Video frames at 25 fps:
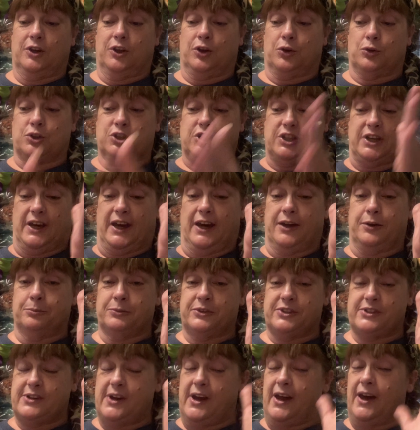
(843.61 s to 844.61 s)
she had them
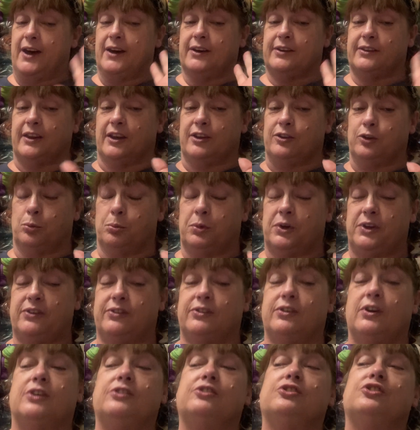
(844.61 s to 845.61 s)
stacked, that nobody's
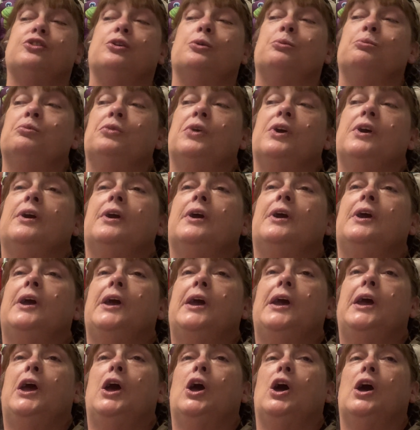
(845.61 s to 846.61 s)
touched them,
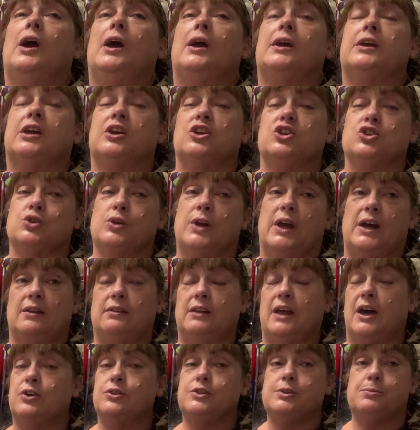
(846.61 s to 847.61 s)
because you're not
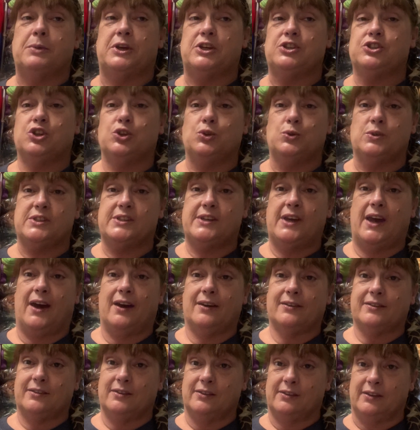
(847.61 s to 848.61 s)
allowed to make 2
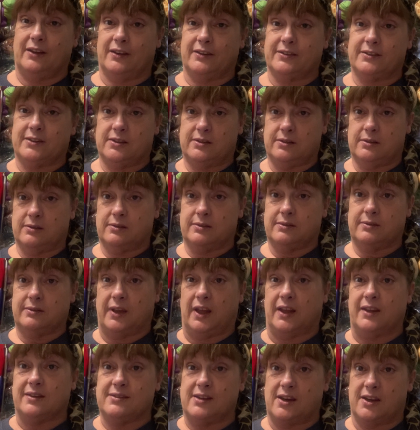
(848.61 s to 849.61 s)
stacks unless
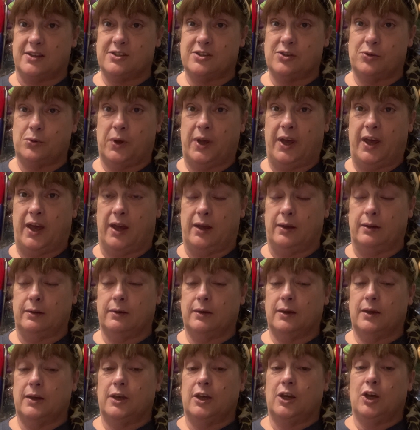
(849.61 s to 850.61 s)
they say it's okay.
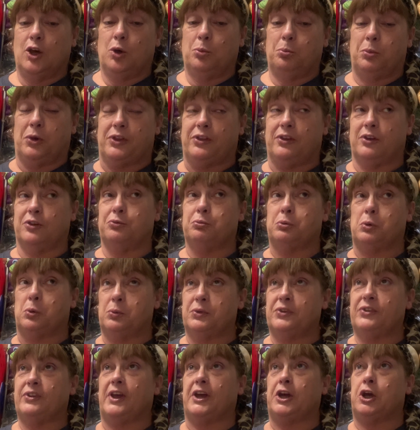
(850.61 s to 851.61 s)
But this one
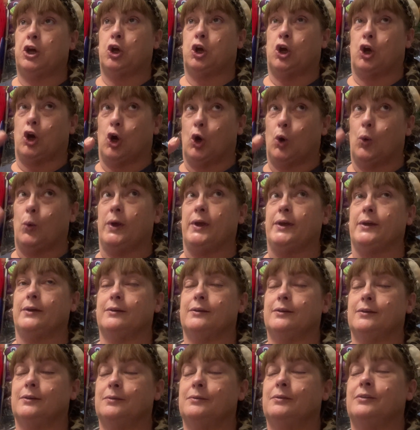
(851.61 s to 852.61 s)
was like going.
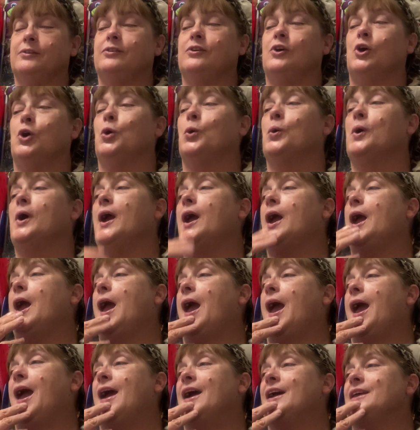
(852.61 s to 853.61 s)
So
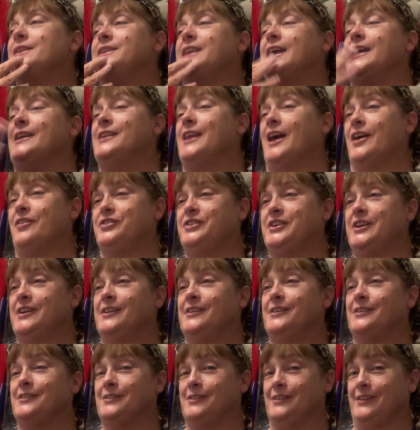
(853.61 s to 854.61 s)
they left it
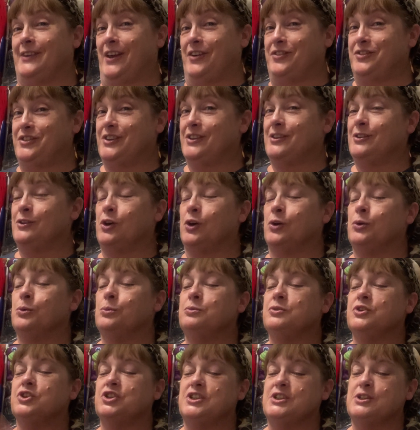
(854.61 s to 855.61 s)

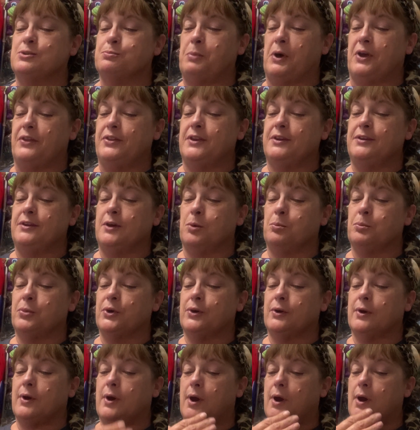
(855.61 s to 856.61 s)
alone. She spun the
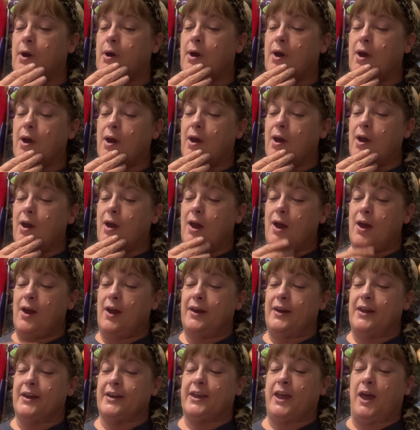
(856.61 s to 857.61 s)
number,
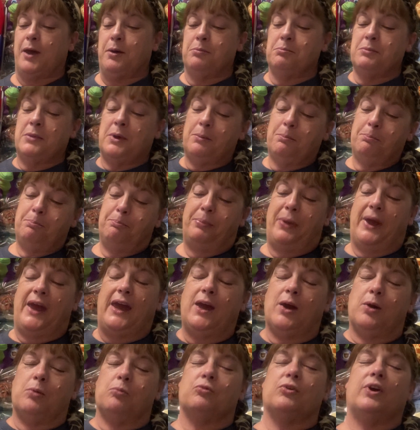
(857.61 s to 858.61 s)
and it came in,
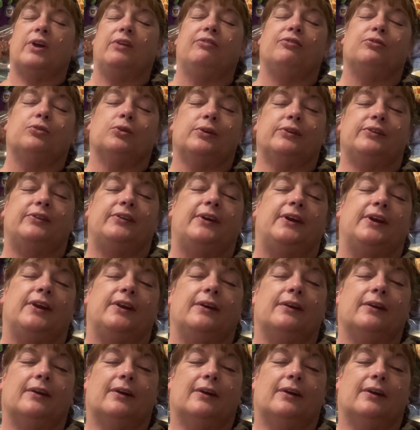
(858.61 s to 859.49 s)
bam, red 14.